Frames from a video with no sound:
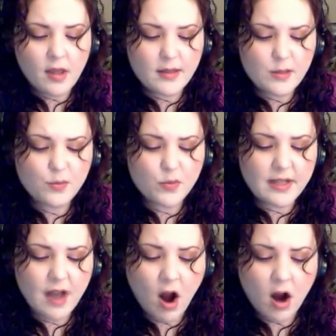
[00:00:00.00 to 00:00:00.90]
This was
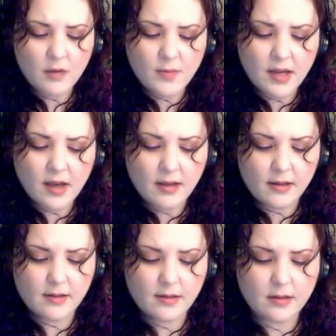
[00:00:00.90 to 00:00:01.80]
really hard
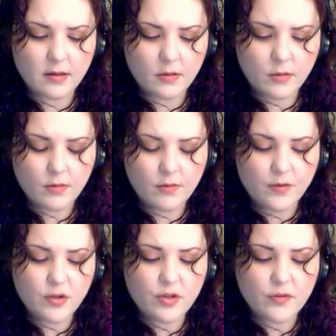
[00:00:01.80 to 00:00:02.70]
because,
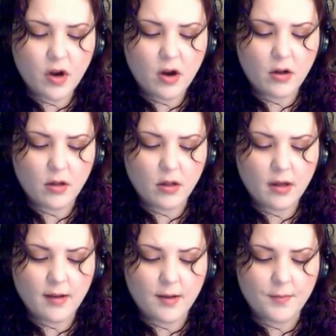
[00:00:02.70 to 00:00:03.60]
first of all,
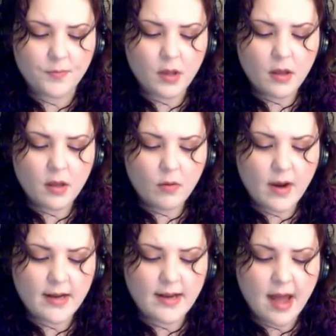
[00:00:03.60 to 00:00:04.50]

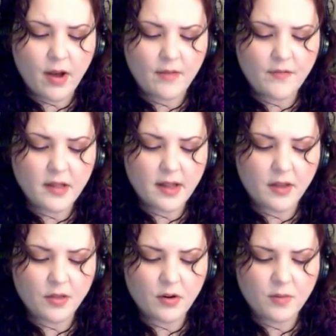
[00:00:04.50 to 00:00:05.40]
right now I feel
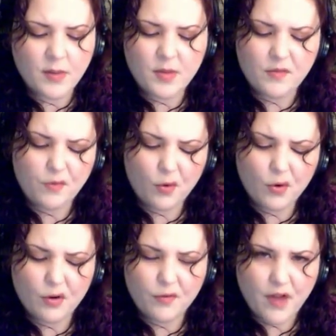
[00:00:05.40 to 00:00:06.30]
like there are maybe
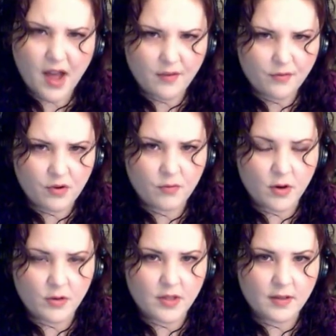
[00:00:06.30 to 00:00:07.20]
4 or 5 front
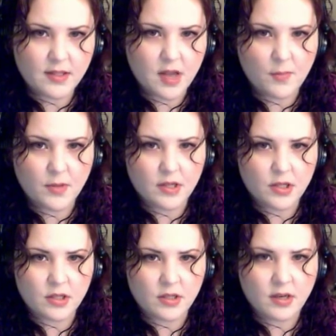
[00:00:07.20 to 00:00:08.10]
runners in this
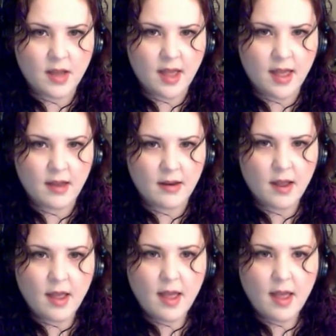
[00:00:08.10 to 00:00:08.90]
competition, and